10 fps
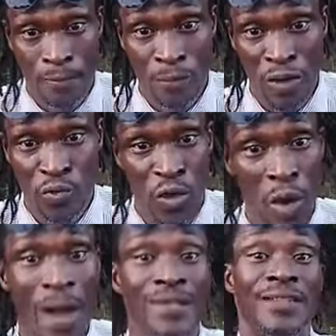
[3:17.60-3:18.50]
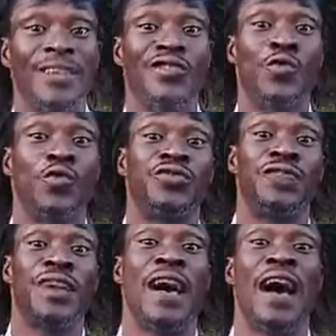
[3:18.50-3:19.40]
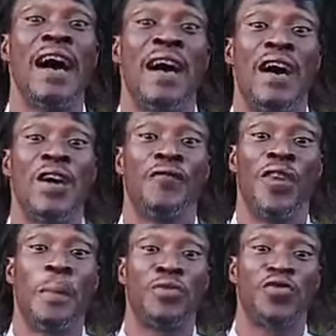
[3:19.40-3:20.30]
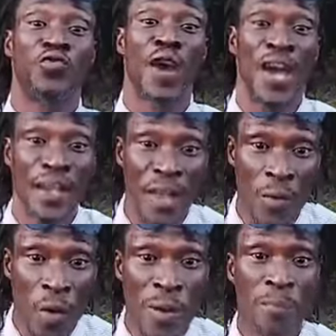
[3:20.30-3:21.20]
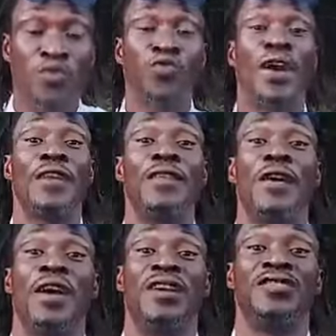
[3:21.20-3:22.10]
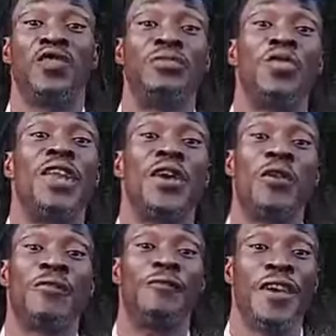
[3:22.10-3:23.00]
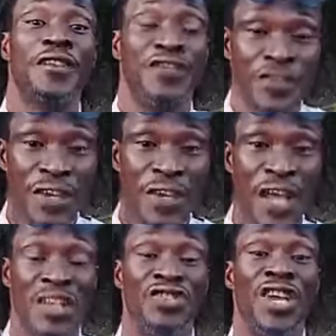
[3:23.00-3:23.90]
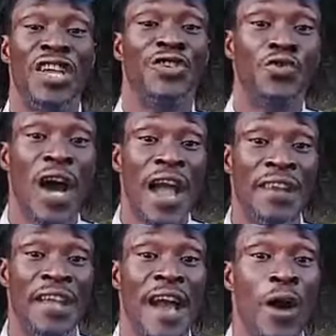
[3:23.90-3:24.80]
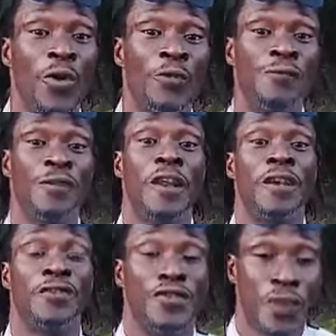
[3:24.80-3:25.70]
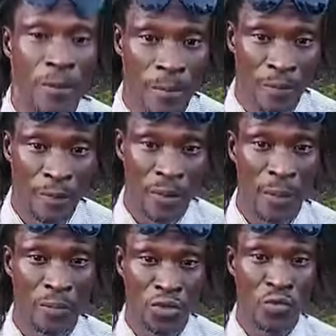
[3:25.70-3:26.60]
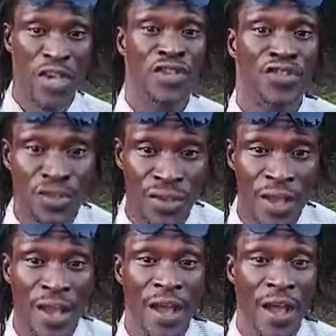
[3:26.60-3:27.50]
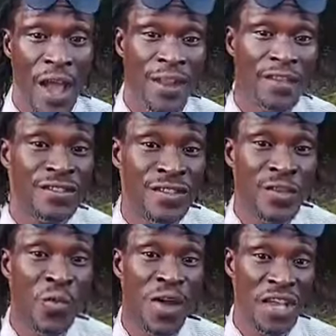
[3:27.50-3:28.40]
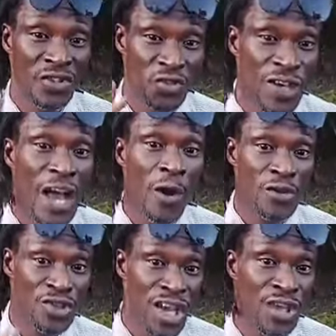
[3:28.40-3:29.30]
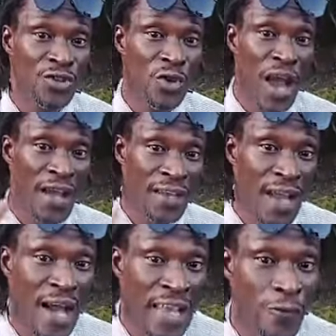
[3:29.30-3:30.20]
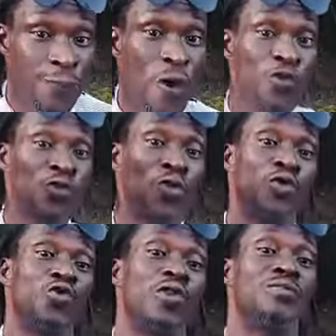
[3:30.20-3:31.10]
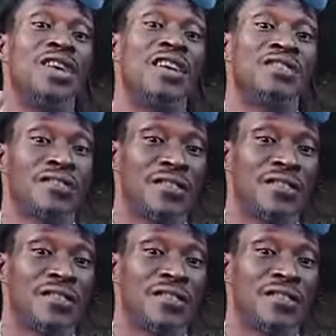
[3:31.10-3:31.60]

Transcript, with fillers: Because we don't want them tools there for the persuade, and what we mean persuade, something where they convince and change your idea or your feelings them. Persuasion. Anything where they trigger or change your idea that you first thought we get.